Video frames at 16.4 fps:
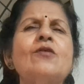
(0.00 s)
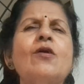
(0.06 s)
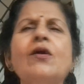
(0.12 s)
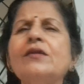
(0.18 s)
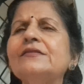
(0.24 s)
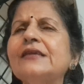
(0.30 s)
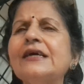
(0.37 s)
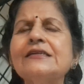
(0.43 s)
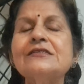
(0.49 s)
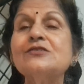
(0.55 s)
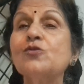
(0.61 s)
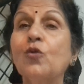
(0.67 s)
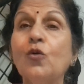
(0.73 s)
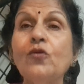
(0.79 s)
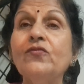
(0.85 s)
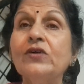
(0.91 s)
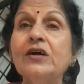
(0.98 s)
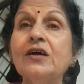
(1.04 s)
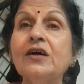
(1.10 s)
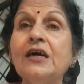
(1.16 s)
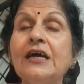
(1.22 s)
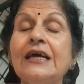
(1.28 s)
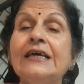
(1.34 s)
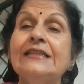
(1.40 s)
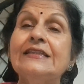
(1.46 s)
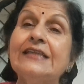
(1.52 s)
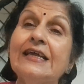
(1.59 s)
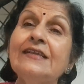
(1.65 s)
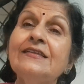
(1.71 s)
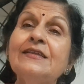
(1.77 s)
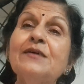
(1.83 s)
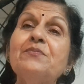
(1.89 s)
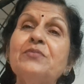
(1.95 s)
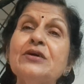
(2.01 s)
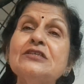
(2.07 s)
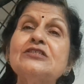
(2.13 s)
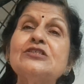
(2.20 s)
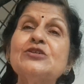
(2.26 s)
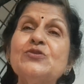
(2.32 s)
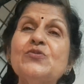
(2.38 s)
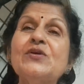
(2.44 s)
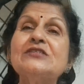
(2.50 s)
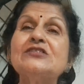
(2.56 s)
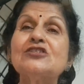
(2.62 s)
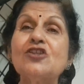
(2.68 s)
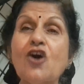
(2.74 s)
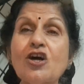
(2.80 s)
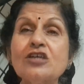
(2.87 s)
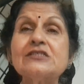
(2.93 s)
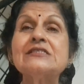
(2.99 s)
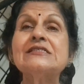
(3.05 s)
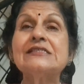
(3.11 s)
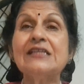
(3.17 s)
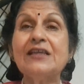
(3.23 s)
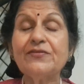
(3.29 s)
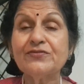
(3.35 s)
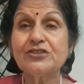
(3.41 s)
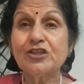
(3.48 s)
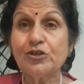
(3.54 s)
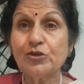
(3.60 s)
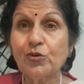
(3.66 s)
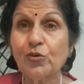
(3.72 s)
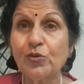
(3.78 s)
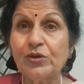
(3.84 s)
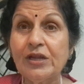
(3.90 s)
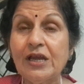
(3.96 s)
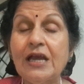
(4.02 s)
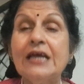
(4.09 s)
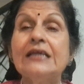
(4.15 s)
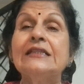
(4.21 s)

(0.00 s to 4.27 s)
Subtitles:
all that is over, then the person who has lost is left alone.